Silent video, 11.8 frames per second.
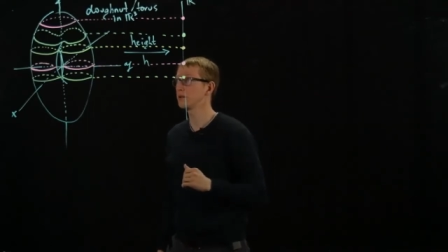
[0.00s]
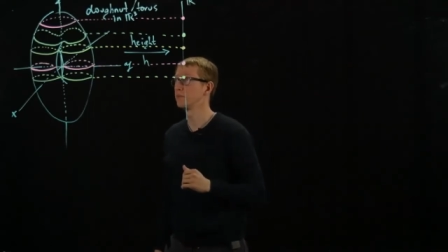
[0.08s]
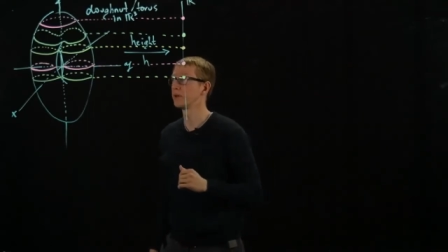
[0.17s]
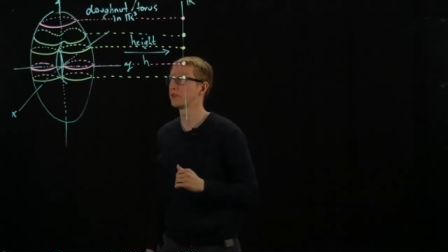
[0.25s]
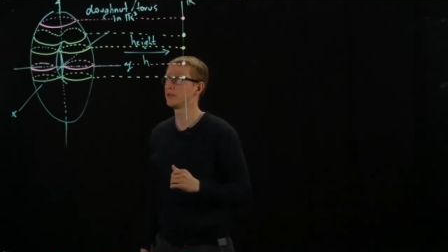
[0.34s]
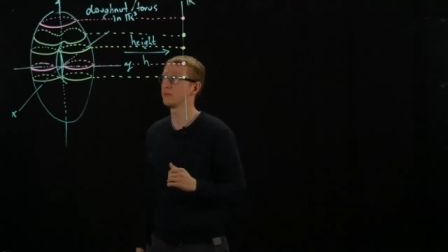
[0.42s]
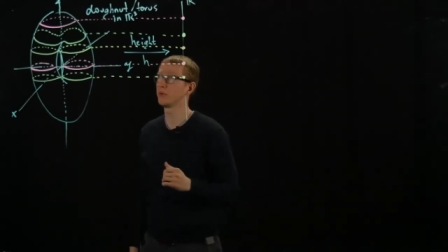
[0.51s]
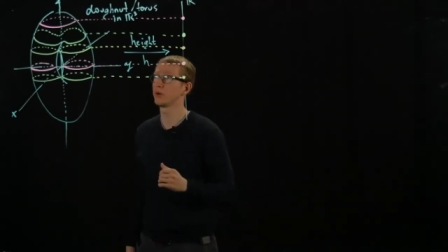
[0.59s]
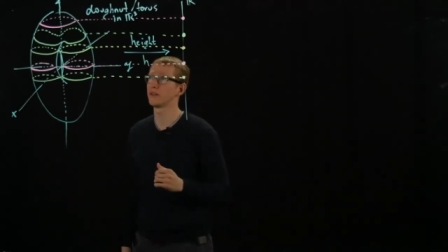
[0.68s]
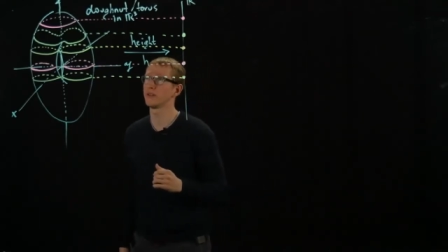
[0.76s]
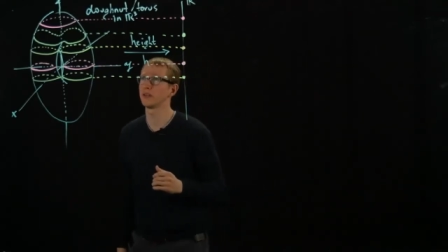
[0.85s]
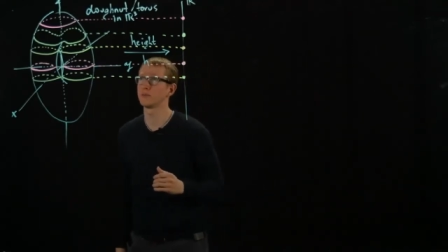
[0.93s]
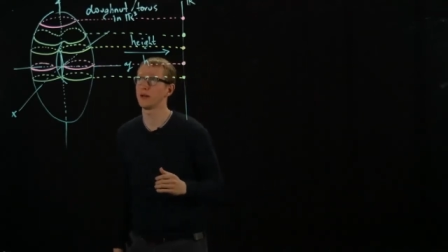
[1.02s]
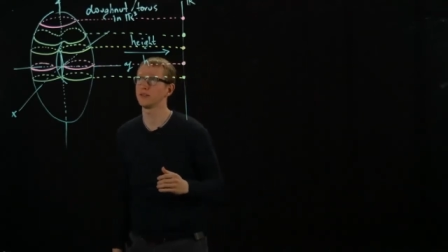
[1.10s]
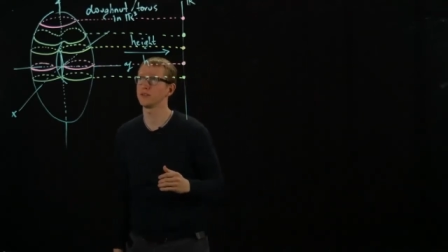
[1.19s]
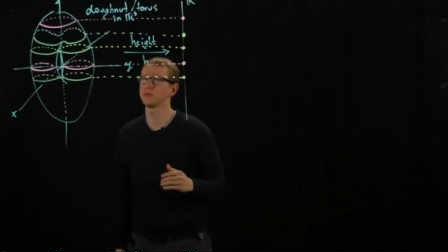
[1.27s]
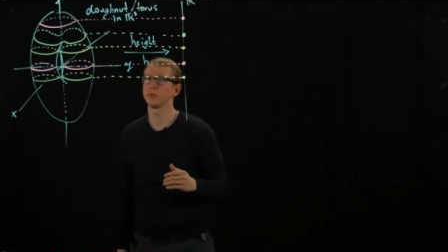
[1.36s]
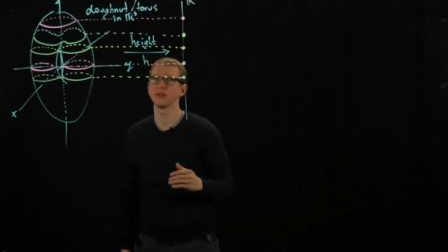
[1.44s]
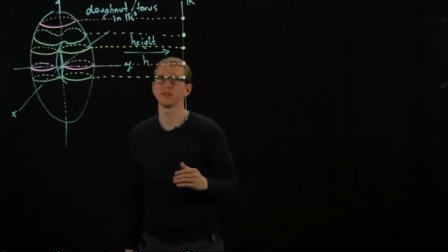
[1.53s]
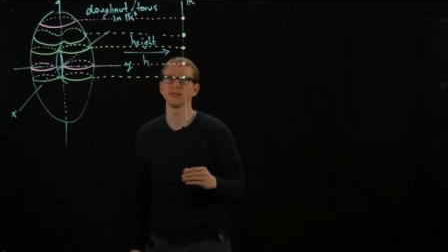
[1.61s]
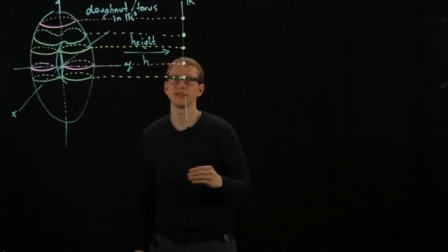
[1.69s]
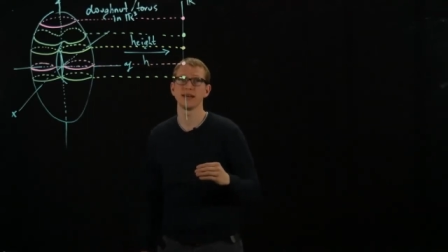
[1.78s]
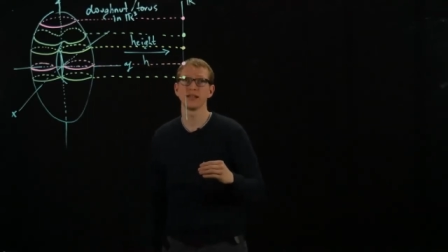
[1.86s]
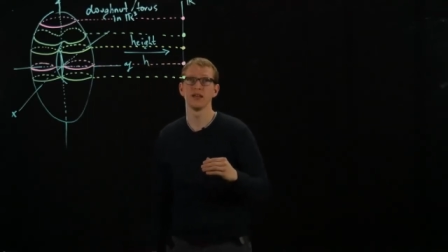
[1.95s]
But the important thing about these points is
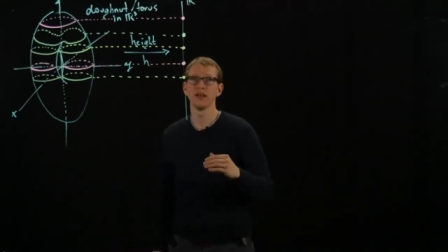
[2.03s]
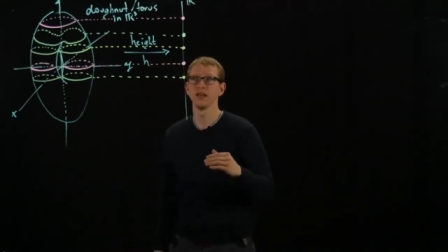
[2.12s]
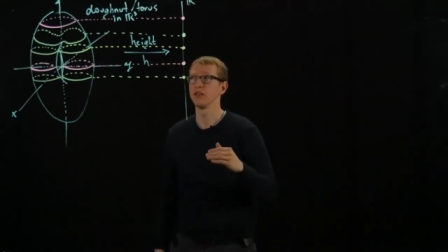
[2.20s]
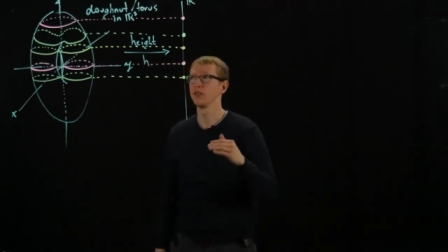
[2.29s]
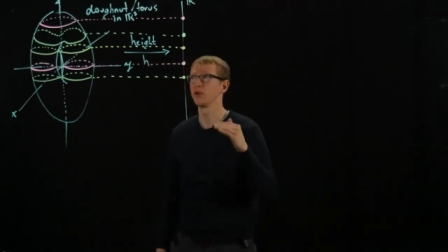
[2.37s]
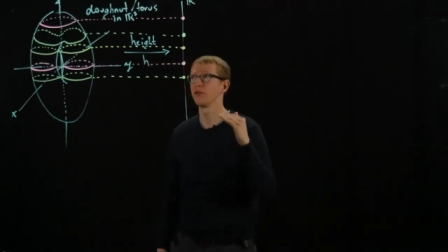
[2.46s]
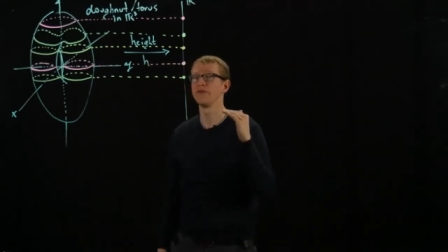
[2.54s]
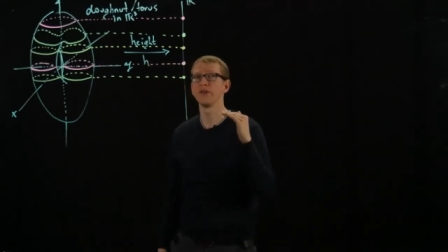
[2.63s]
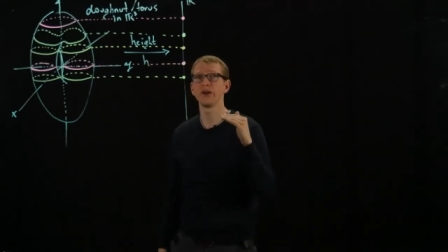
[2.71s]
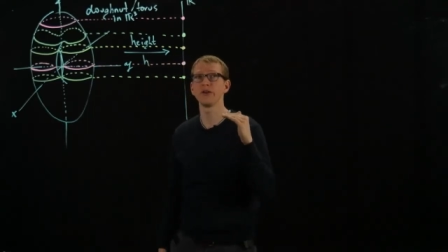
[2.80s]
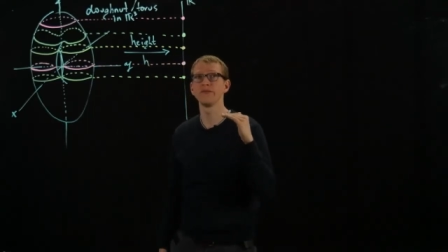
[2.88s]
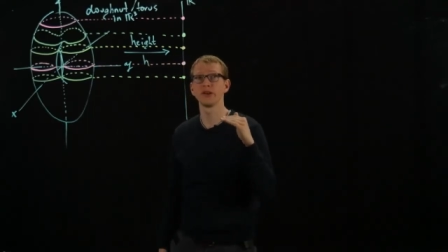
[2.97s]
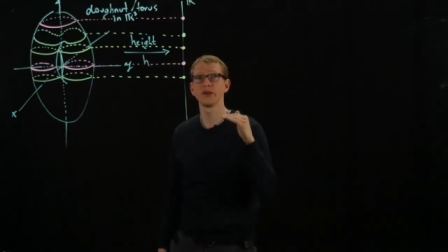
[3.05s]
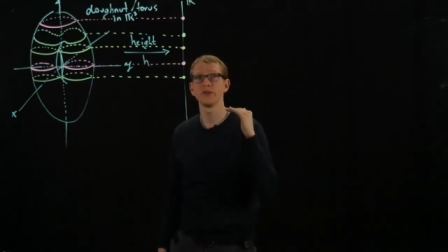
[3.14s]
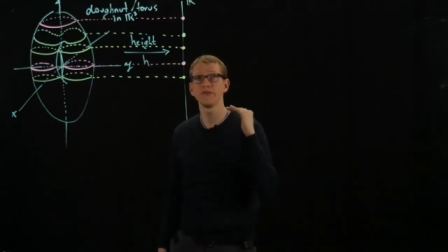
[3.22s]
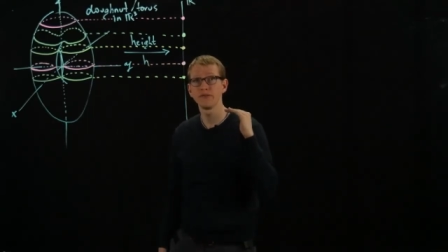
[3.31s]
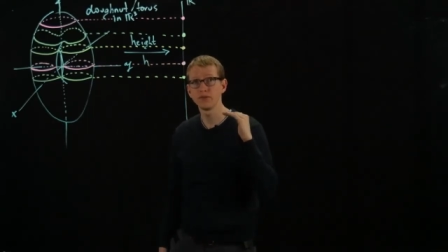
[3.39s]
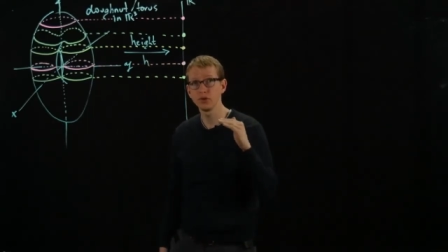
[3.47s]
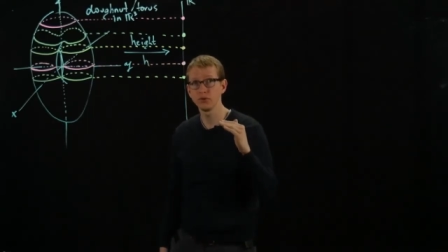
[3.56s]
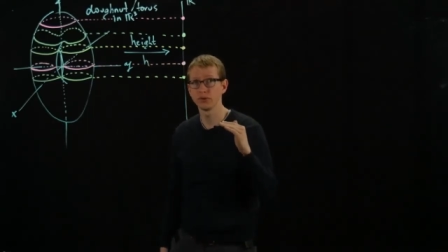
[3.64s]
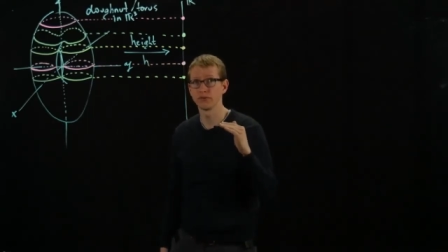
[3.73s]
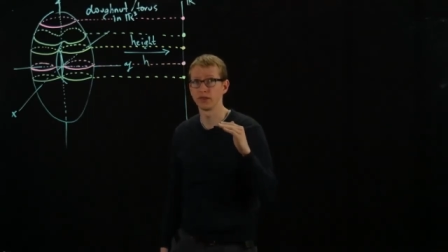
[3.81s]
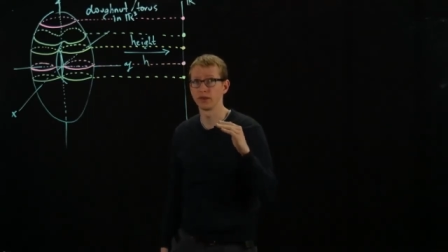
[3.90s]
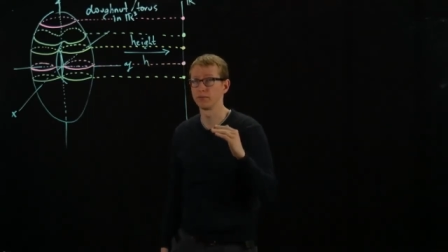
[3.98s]
that there are very, very few
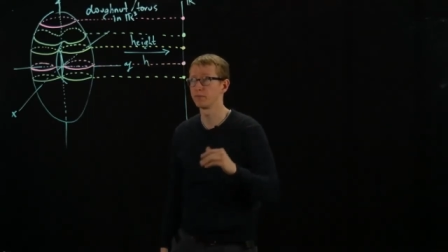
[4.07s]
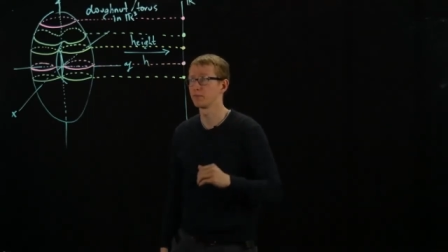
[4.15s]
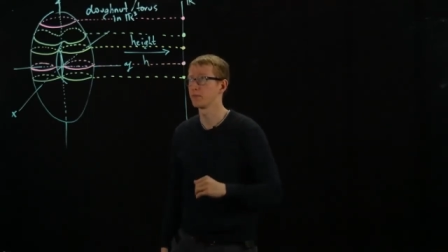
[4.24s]
of them.